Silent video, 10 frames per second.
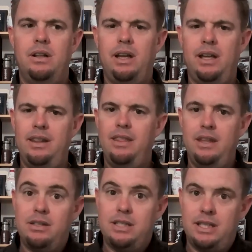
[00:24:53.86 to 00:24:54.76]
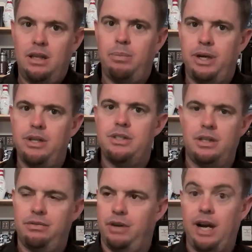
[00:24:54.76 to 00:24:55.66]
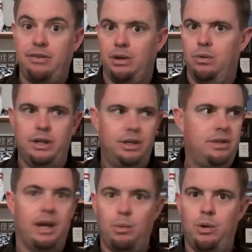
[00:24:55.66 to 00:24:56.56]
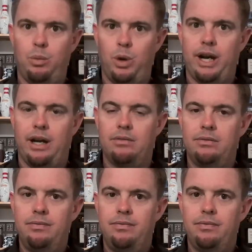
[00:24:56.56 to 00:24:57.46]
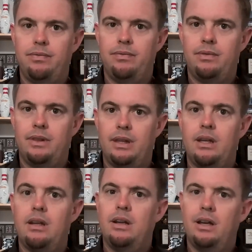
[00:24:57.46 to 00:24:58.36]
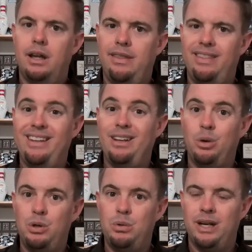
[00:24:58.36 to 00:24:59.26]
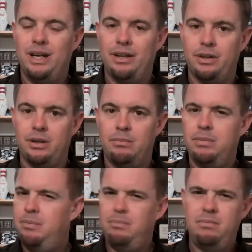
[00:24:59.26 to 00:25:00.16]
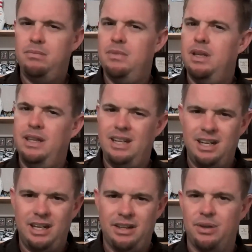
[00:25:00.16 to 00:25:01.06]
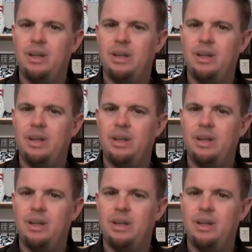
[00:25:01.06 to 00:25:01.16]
And then celebrate yourself for actually going to do that one workout. And then go do another. And then another.